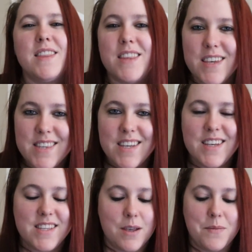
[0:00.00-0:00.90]
this
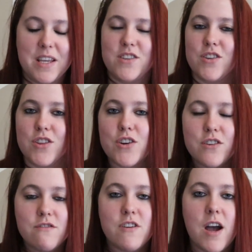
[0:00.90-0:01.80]
is something to
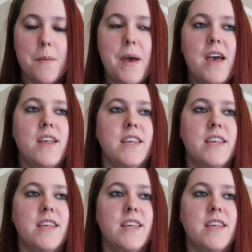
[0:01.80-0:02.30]
learn from.